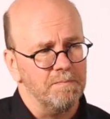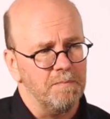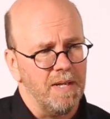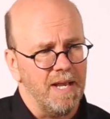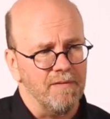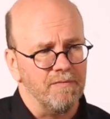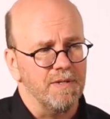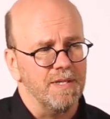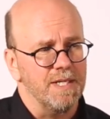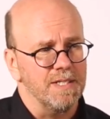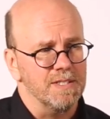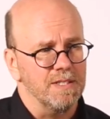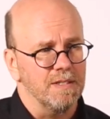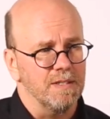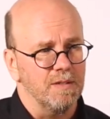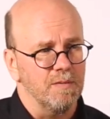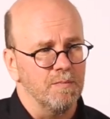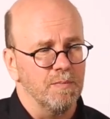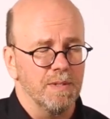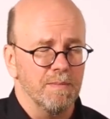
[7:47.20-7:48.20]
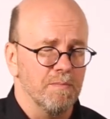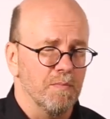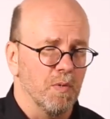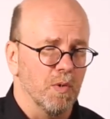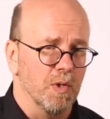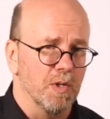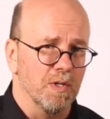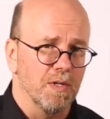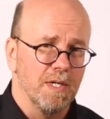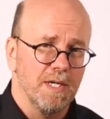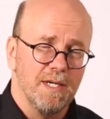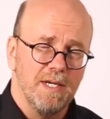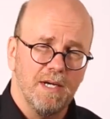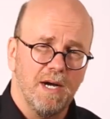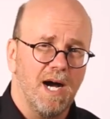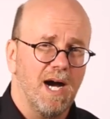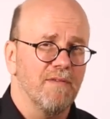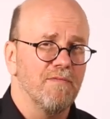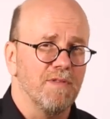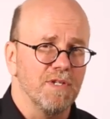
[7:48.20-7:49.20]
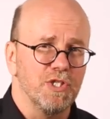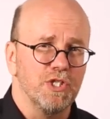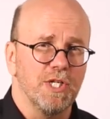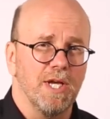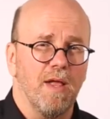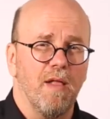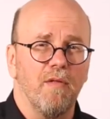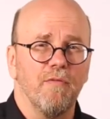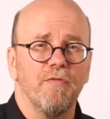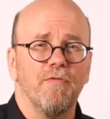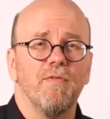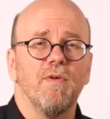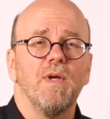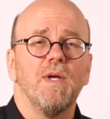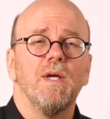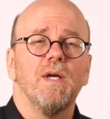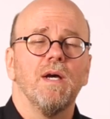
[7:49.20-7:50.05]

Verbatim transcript: everything's a little bit more off the shelf,